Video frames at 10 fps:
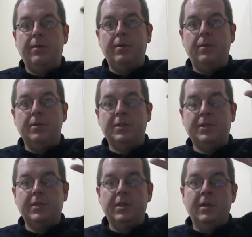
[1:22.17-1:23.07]
There
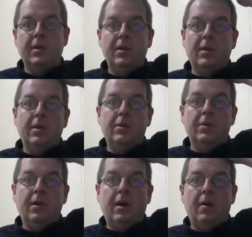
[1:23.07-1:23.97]
was
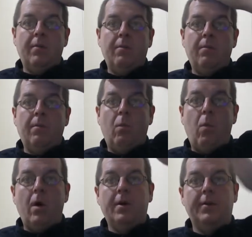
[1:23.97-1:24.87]

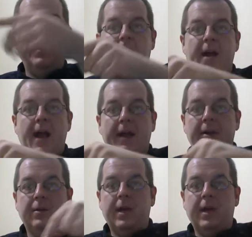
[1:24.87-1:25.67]
one on the diagonal